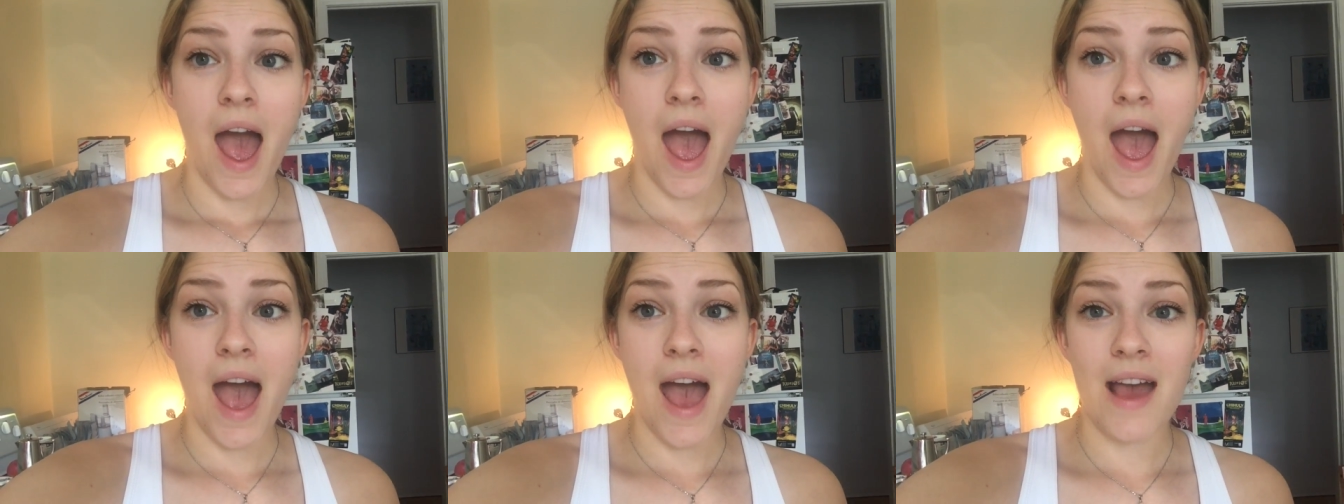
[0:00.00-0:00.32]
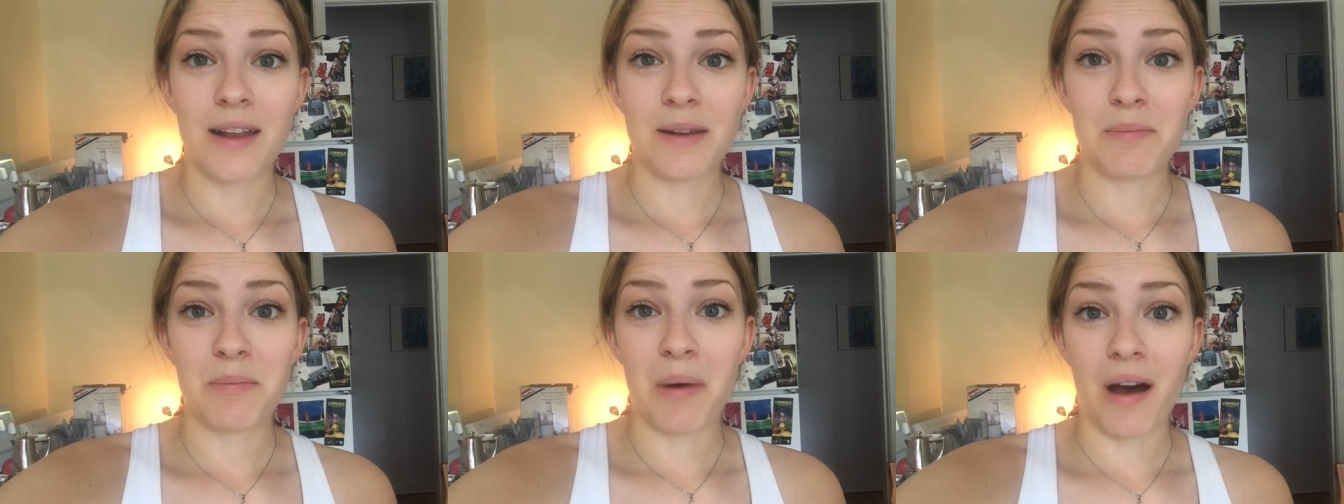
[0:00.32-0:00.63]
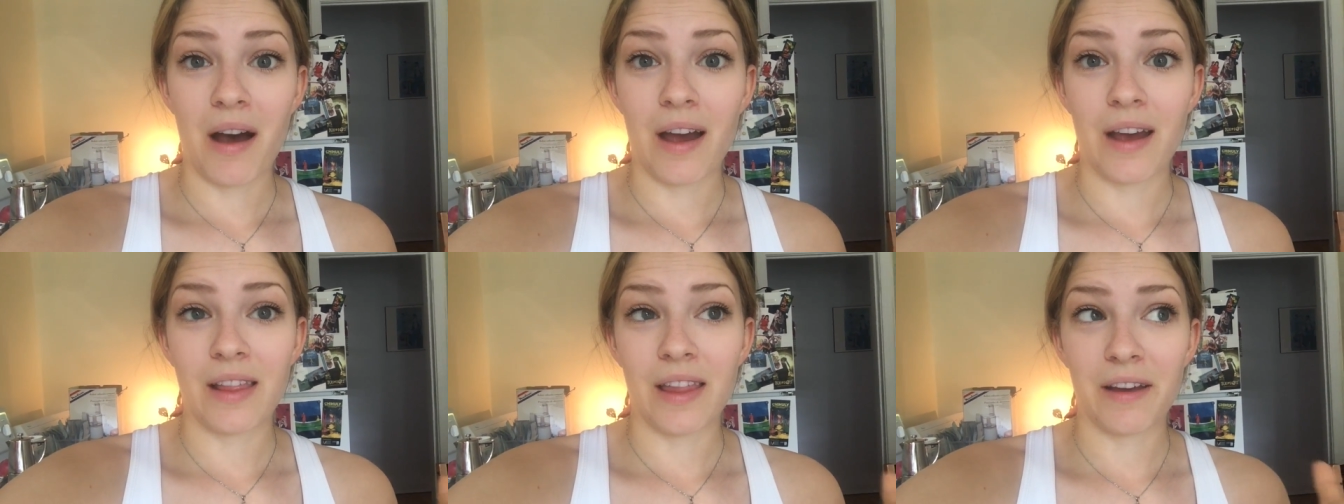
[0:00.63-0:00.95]
and
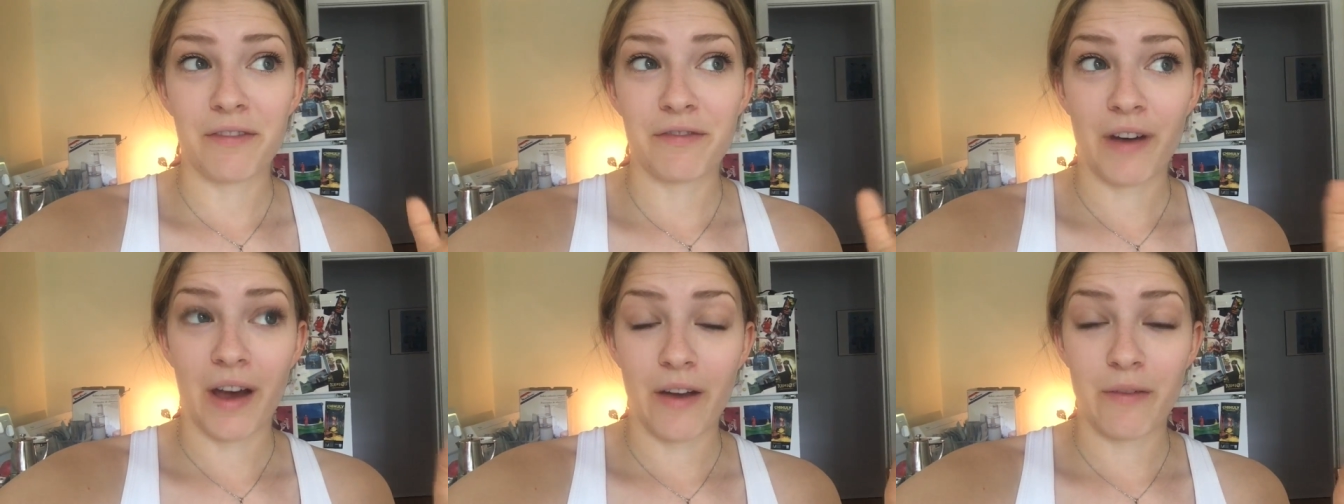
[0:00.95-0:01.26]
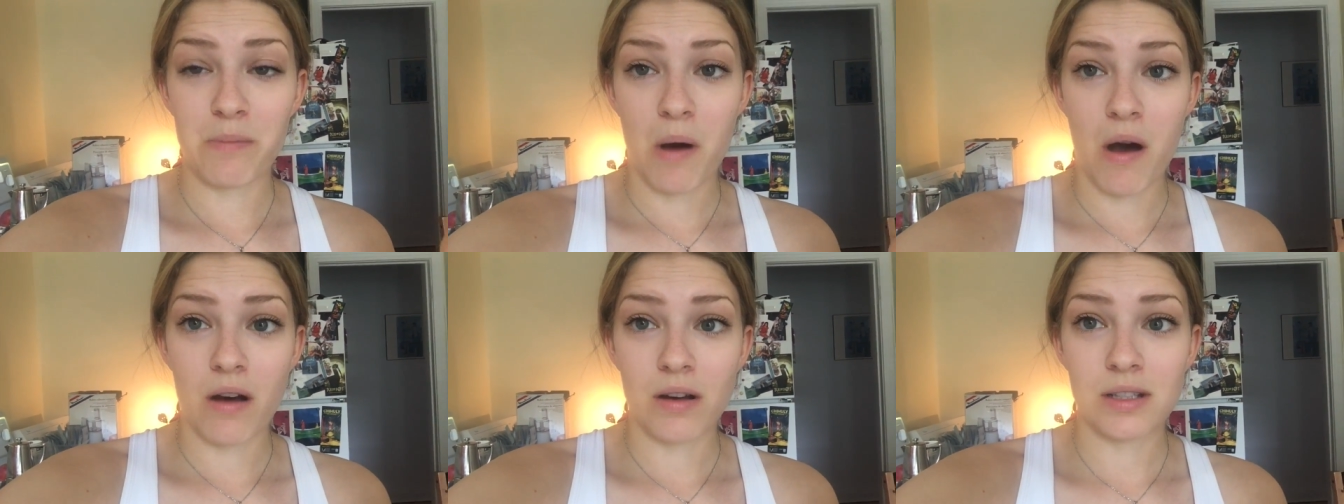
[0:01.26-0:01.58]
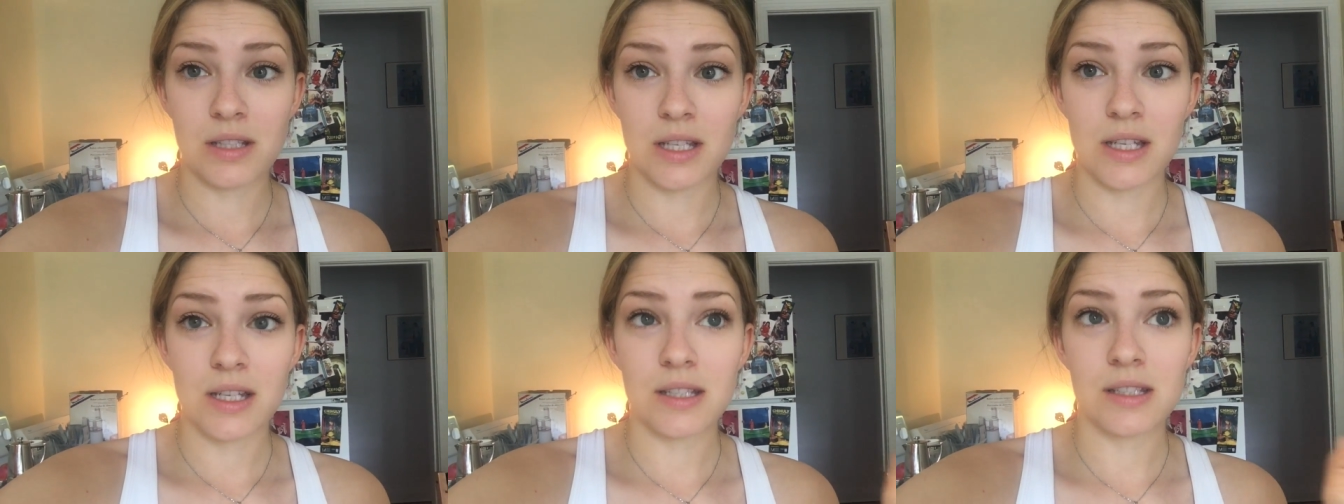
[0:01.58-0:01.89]
buy like five
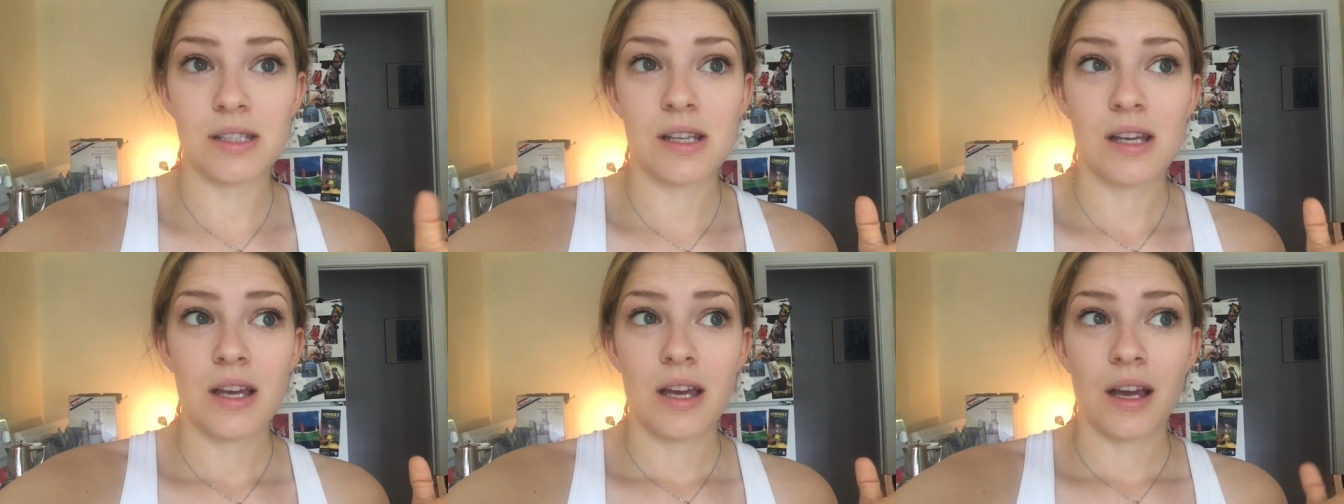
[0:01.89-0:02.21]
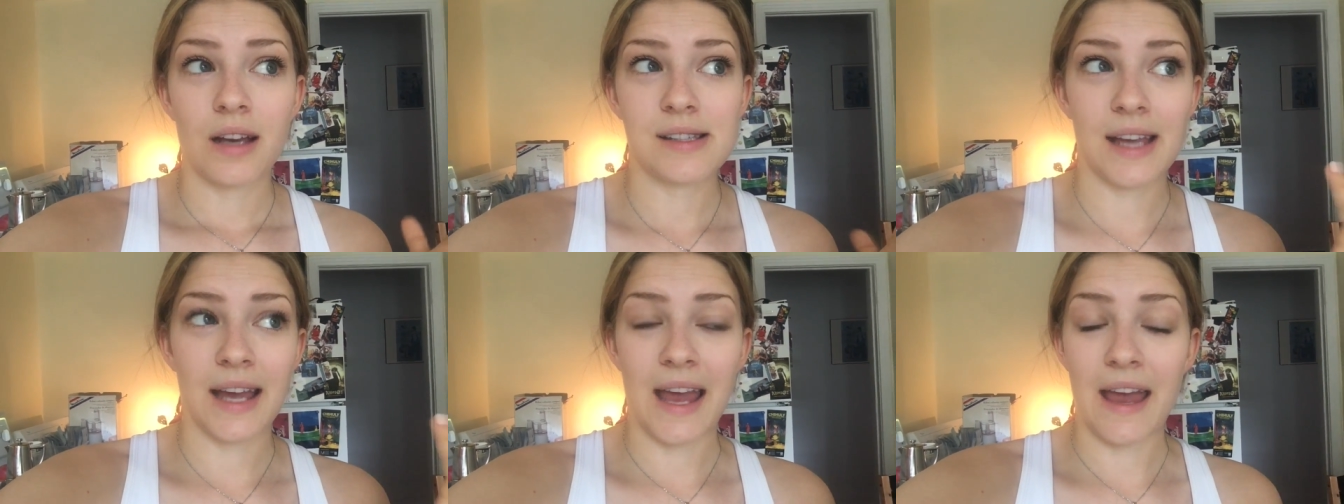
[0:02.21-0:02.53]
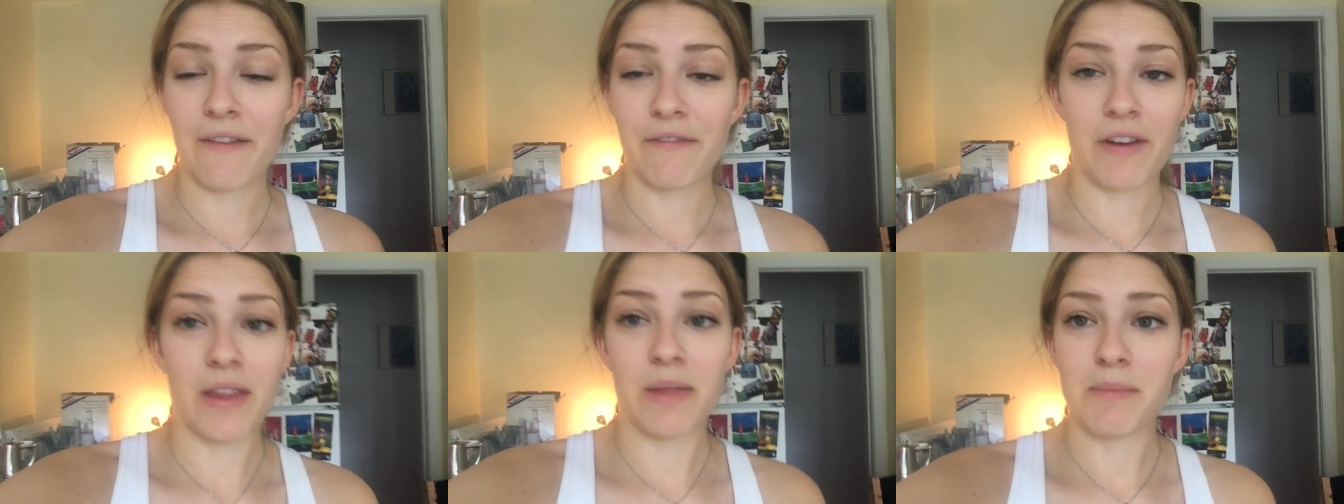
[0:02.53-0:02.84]
boxes because I
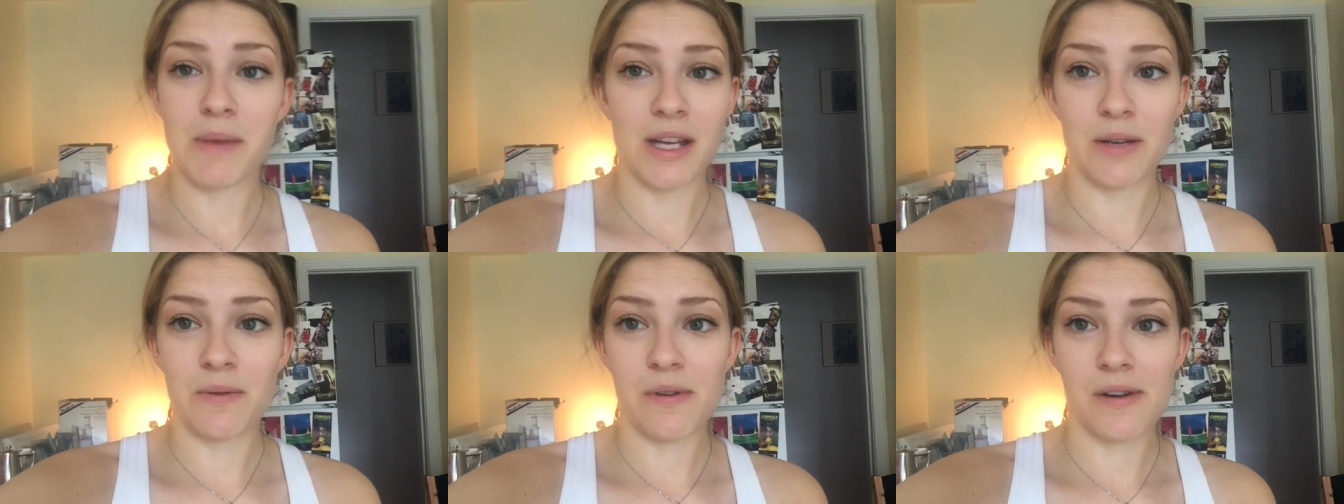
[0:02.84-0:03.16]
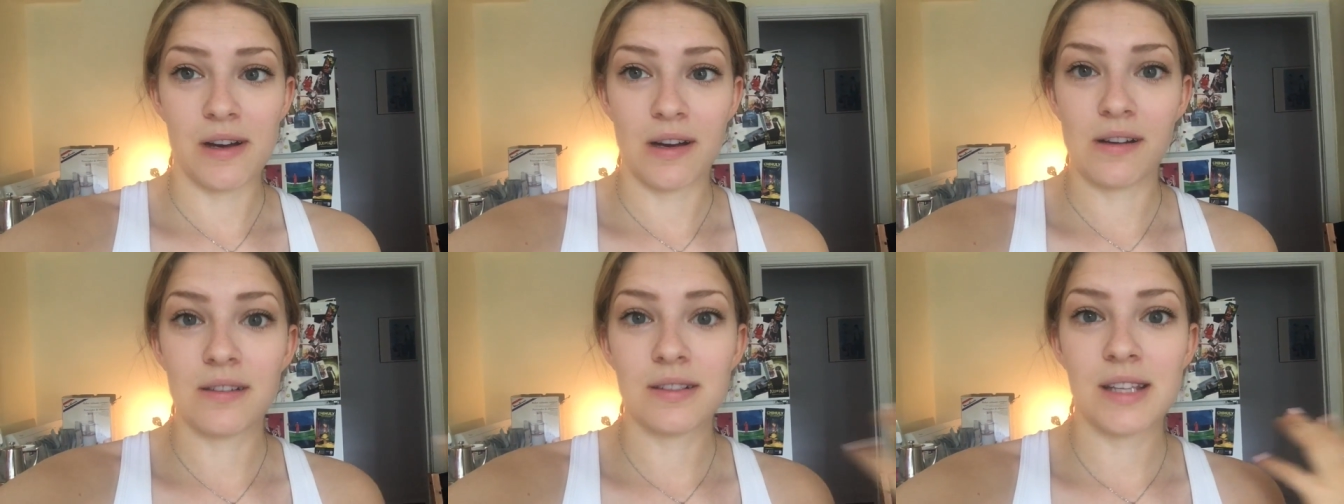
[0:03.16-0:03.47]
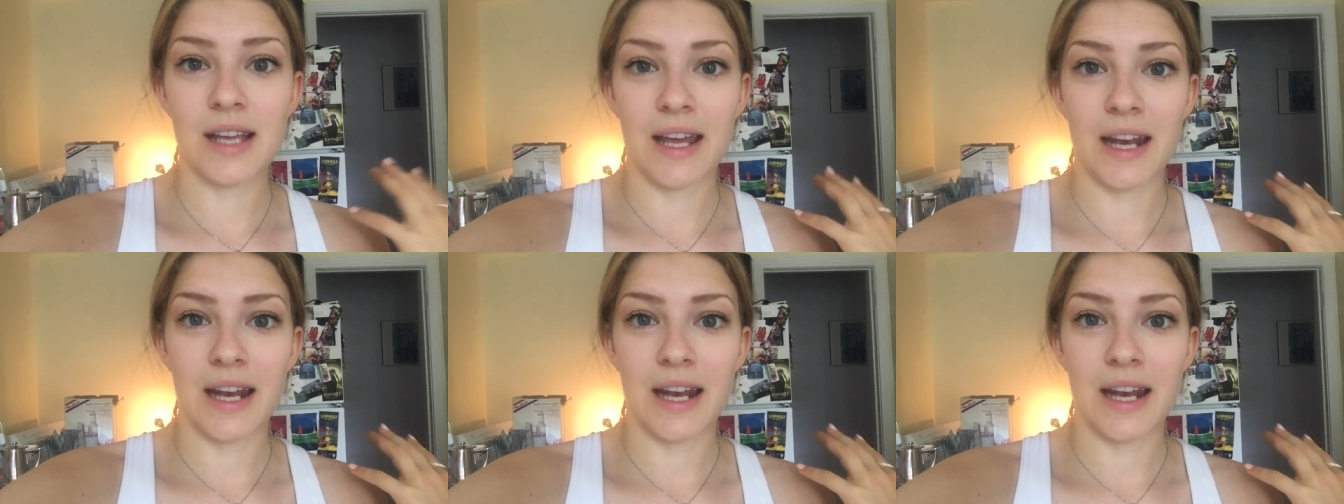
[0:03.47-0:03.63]
can't find them anywhere else